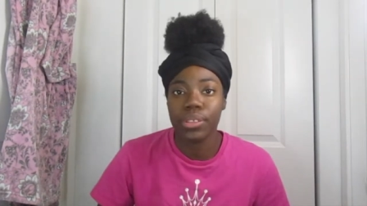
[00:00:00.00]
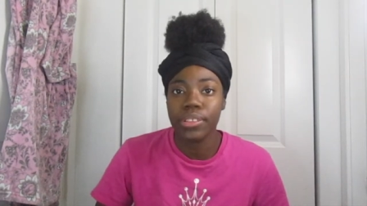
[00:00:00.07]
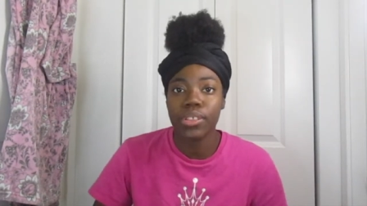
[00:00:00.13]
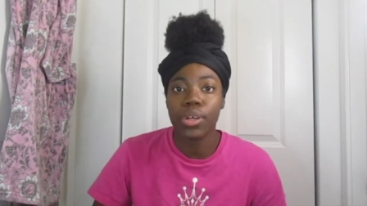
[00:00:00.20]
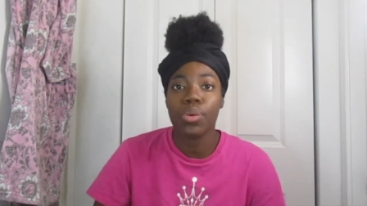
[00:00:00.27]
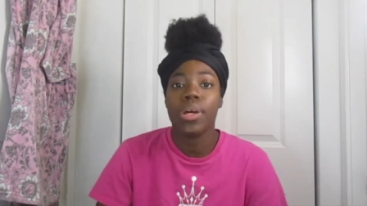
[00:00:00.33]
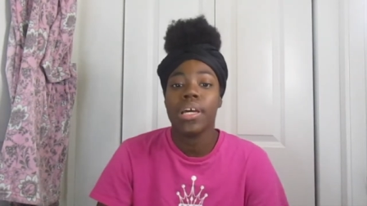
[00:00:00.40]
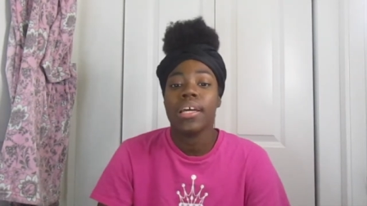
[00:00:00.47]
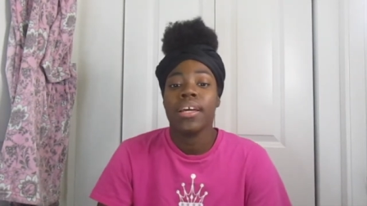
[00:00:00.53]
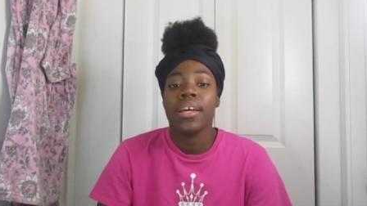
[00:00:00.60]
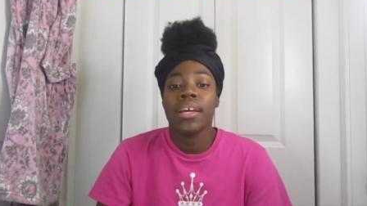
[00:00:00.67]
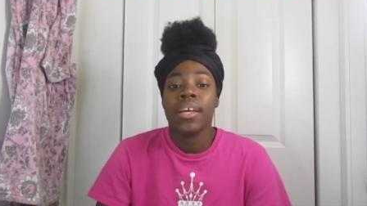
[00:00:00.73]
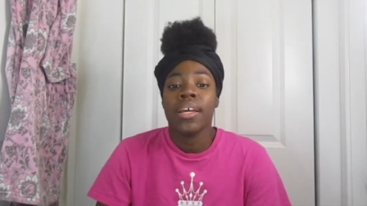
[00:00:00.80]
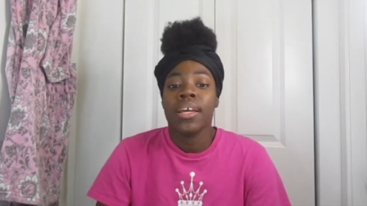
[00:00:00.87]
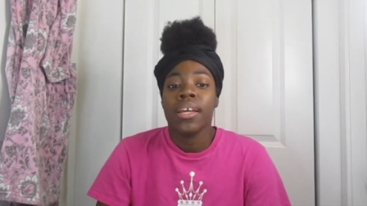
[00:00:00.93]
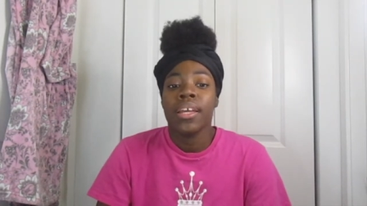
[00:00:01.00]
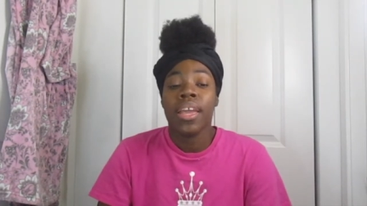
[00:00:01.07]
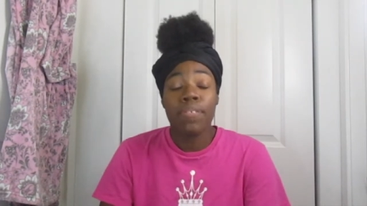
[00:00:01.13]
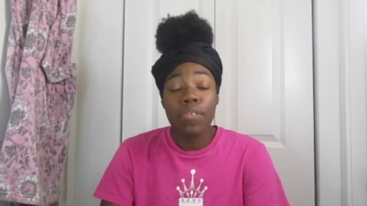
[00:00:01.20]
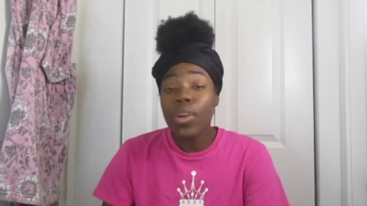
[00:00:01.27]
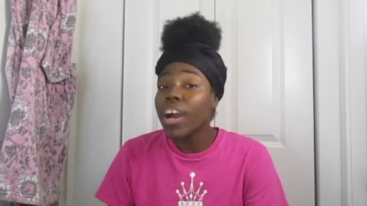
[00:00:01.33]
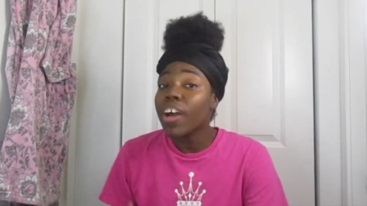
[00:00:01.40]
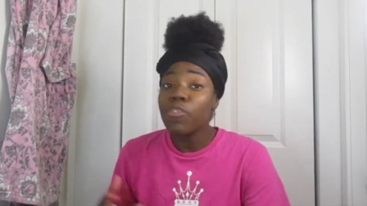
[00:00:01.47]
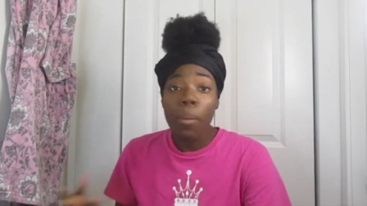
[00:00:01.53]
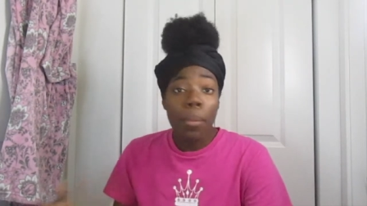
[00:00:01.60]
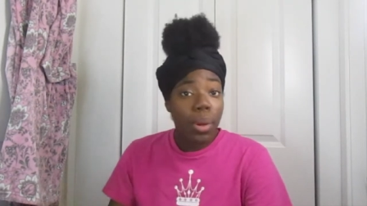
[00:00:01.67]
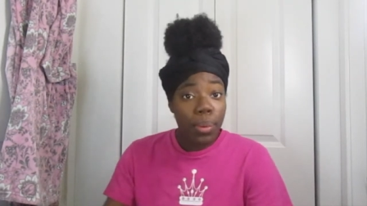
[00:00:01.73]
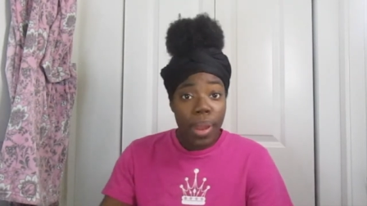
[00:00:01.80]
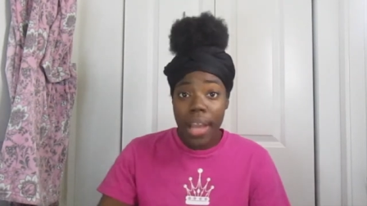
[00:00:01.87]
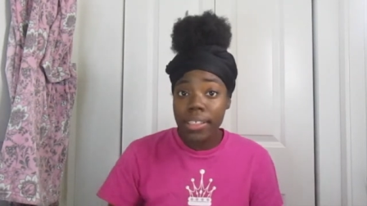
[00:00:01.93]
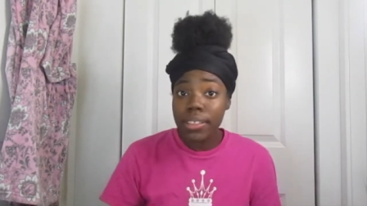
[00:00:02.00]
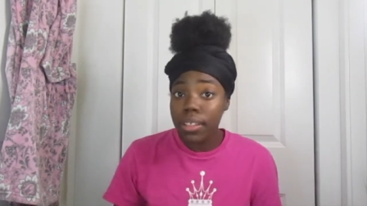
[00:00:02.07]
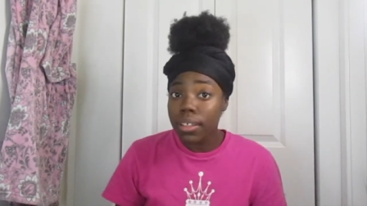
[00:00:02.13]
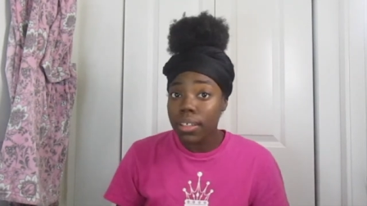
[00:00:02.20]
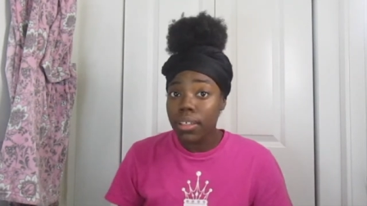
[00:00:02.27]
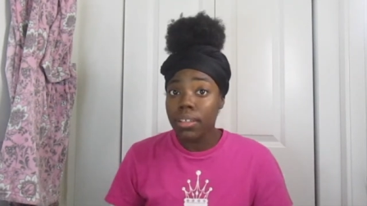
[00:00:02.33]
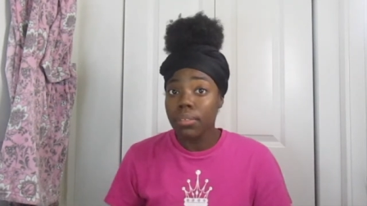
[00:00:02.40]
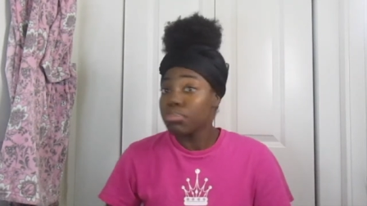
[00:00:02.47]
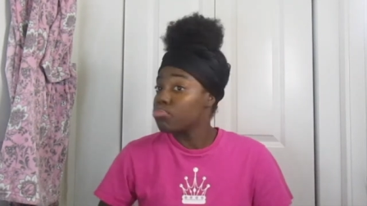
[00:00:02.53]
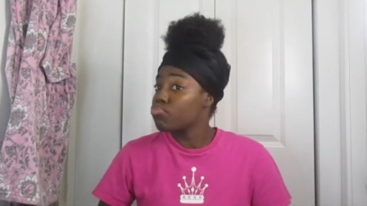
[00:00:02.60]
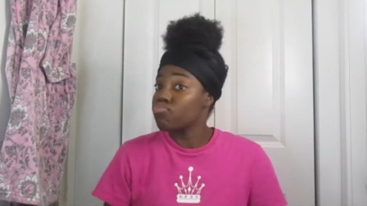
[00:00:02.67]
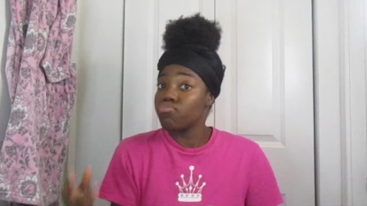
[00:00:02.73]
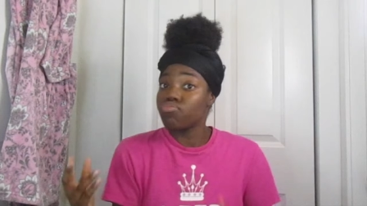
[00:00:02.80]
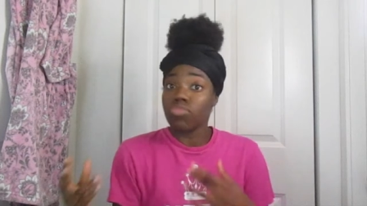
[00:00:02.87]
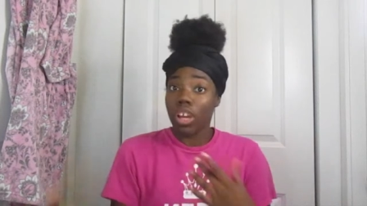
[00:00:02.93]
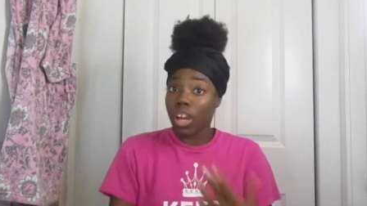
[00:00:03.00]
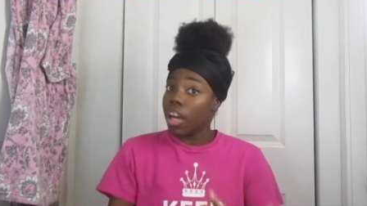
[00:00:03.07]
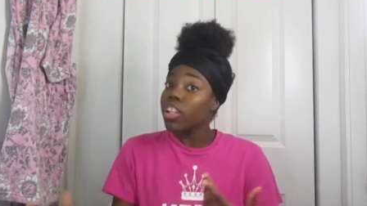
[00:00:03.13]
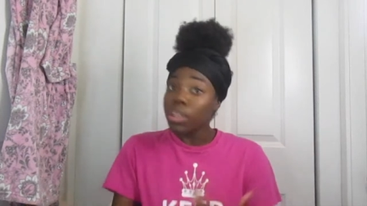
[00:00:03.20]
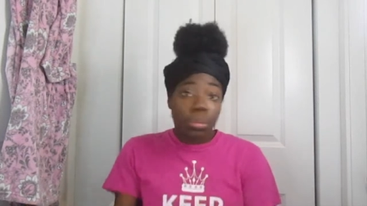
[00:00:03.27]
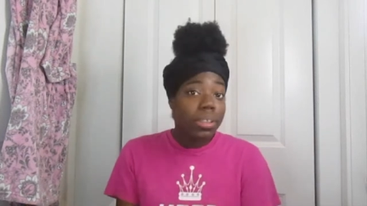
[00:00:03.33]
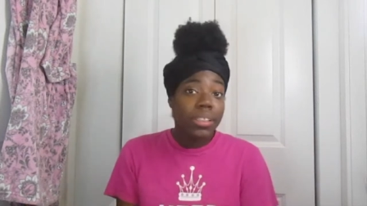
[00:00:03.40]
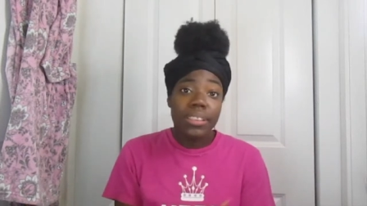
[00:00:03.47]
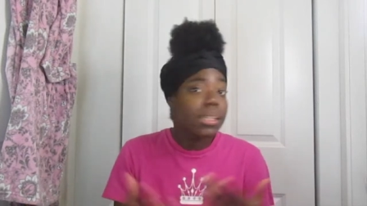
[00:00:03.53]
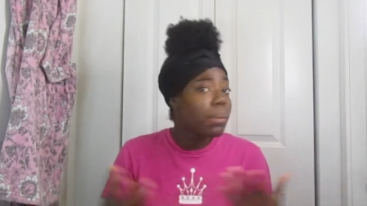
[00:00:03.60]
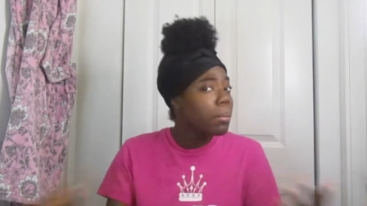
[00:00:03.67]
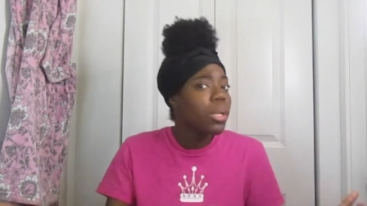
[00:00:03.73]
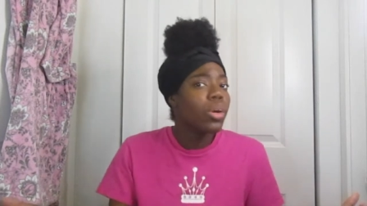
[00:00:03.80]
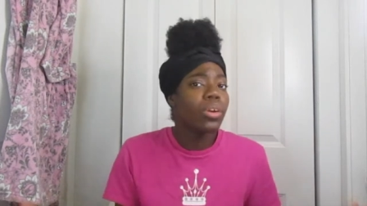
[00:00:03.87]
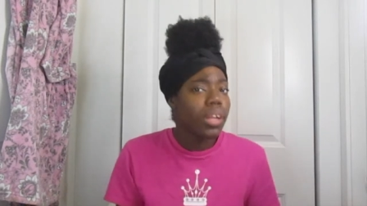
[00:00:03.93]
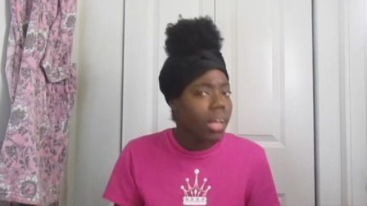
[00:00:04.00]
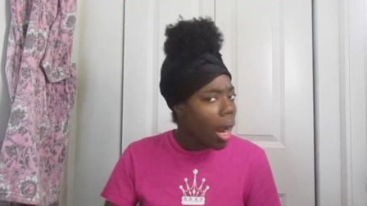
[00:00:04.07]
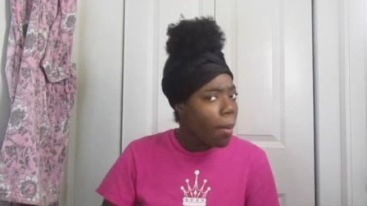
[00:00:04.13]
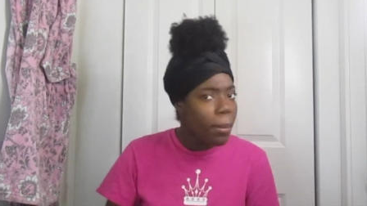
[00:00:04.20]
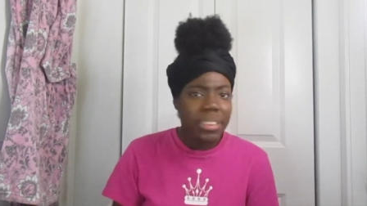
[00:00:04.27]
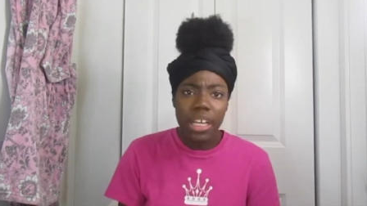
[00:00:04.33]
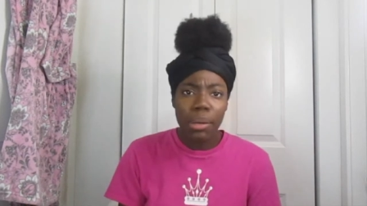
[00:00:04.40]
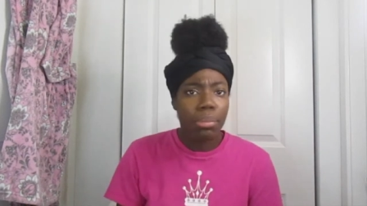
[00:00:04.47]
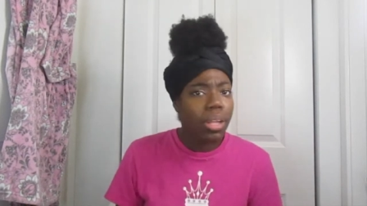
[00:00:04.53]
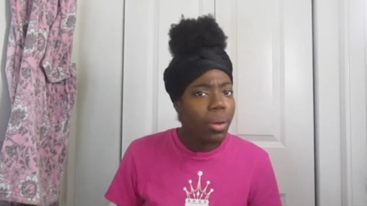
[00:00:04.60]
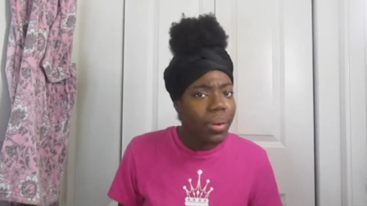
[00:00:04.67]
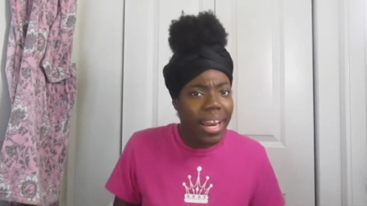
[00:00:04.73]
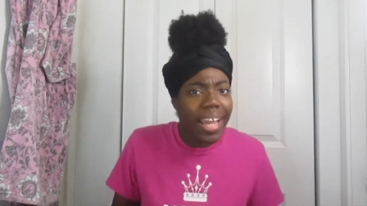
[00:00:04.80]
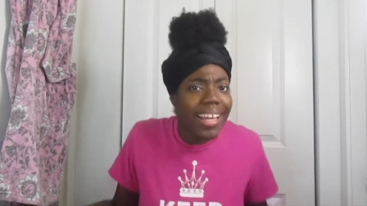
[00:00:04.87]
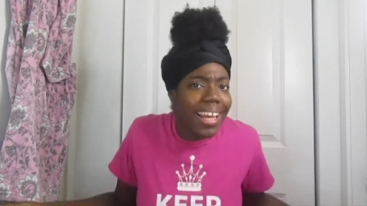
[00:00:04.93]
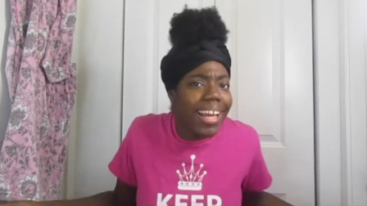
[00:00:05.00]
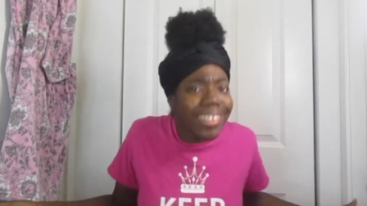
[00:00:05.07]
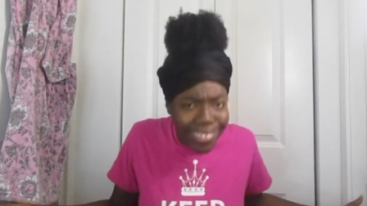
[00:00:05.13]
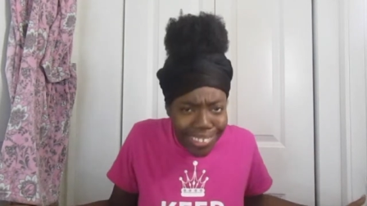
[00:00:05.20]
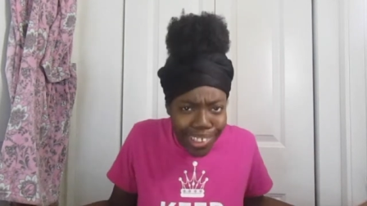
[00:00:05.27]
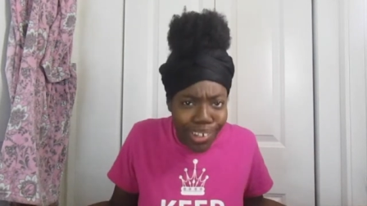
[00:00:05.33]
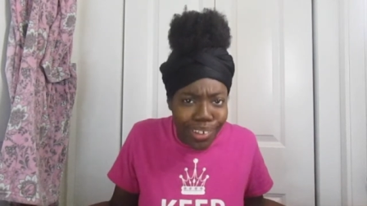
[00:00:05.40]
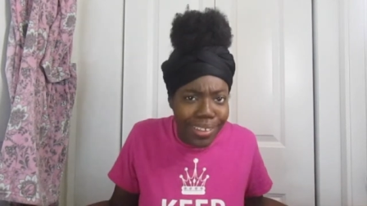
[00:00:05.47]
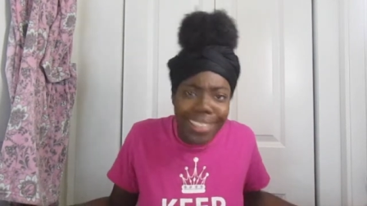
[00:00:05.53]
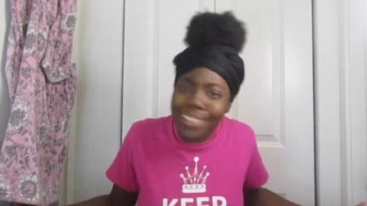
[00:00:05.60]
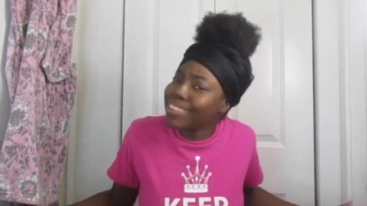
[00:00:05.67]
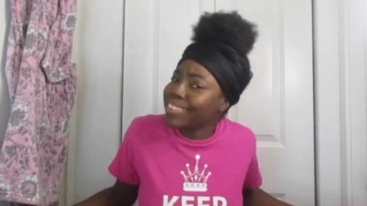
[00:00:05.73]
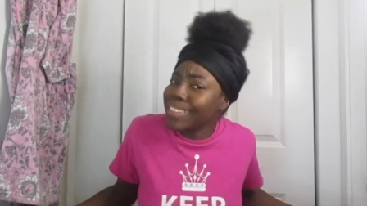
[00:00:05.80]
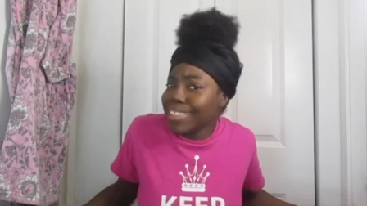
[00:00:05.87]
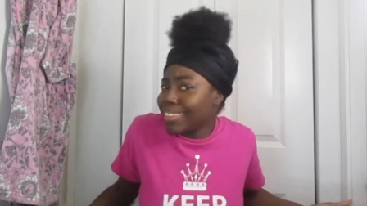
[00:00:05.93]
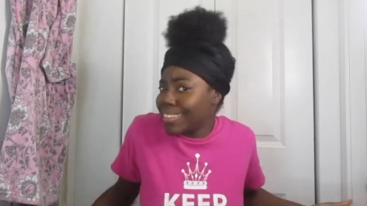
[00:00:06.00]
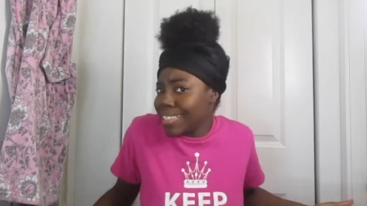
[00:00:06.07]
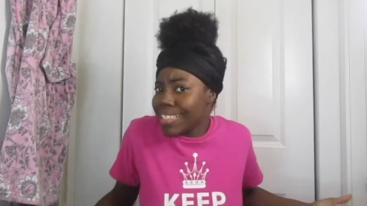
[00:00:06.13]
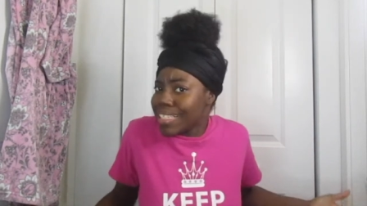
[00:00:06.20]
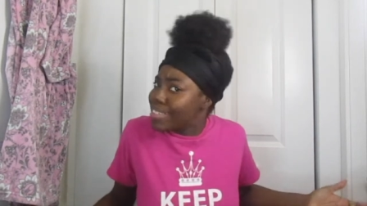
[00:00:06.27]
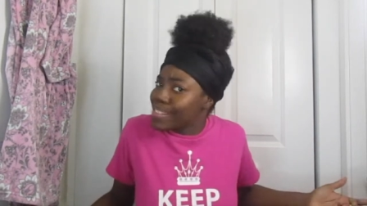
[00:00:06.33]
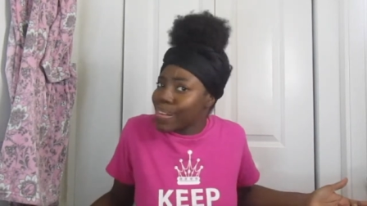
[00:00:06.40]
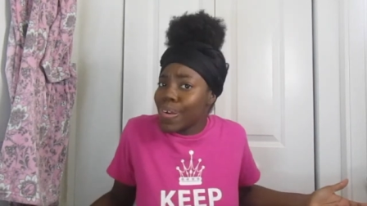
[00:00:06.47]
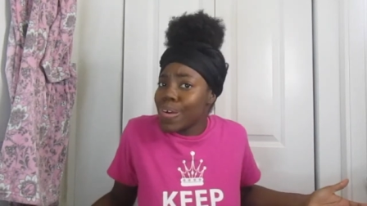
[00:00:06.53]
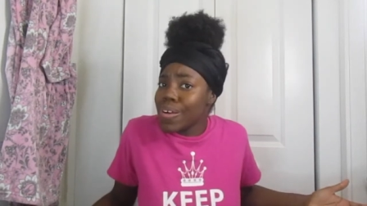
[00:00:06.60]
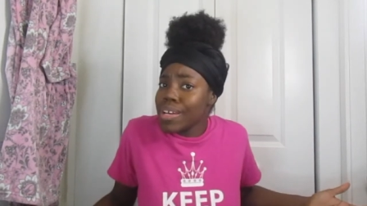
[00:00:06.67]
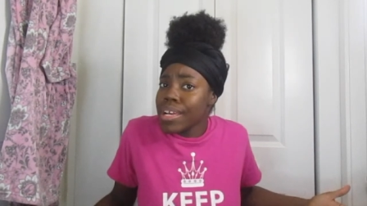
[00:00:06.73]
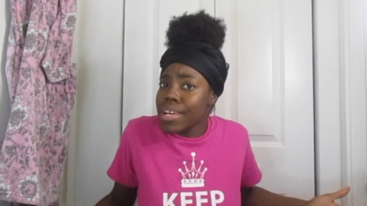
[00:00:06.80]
So if you guys want me to react to the other ones, let me know in the comments down below and I got y'all. That's it, that's all.